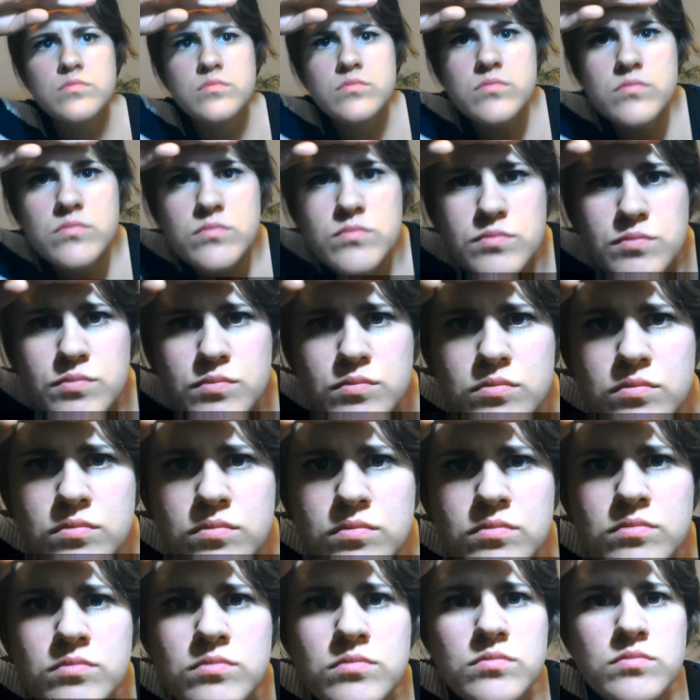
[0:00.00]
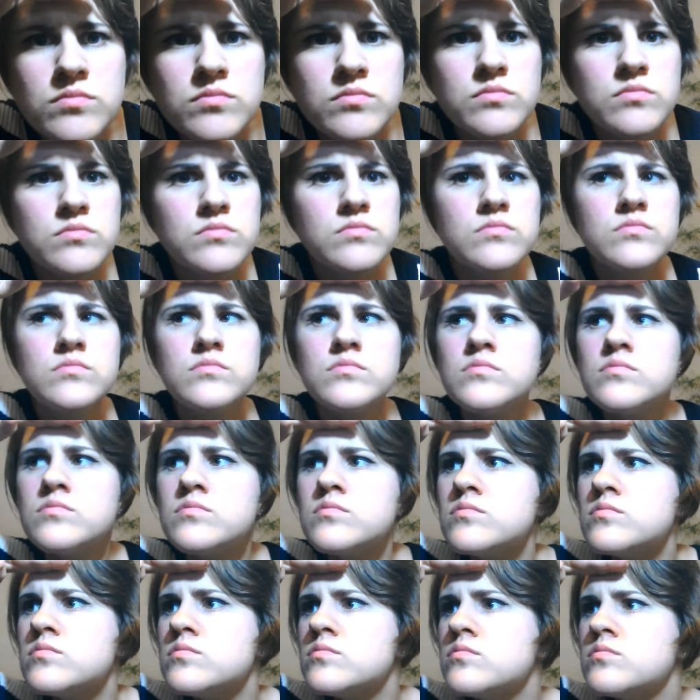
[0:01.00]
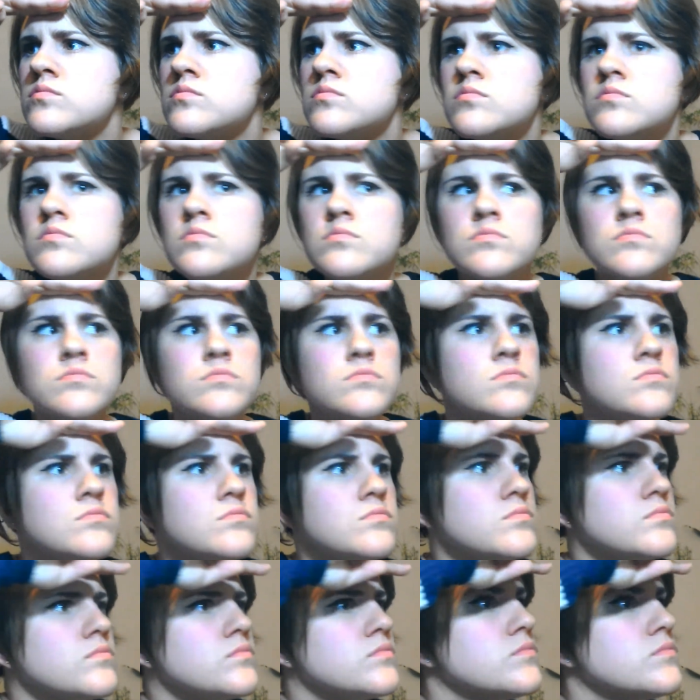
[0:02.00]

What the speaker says: (silence)